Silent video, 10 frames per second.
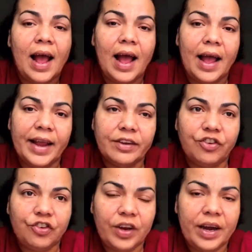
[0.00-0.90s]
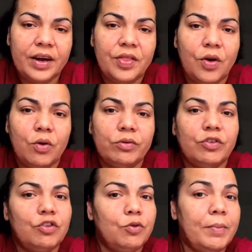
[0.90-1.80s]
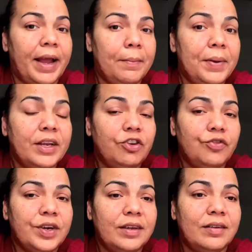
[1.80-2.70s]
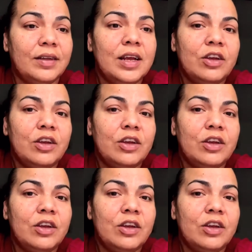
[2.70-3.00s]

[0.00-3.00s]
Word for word: i share those to my pinterest